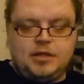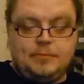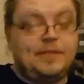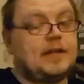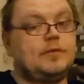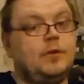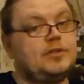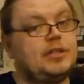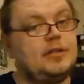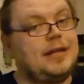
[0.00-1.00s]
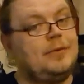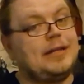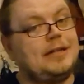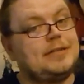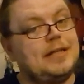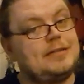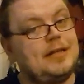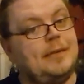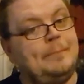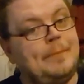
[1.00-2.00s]
But thanks for watching, and I'll catch you next
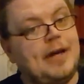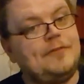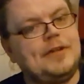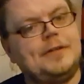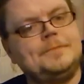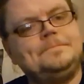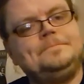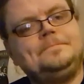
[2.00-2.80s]
time. Bye for now.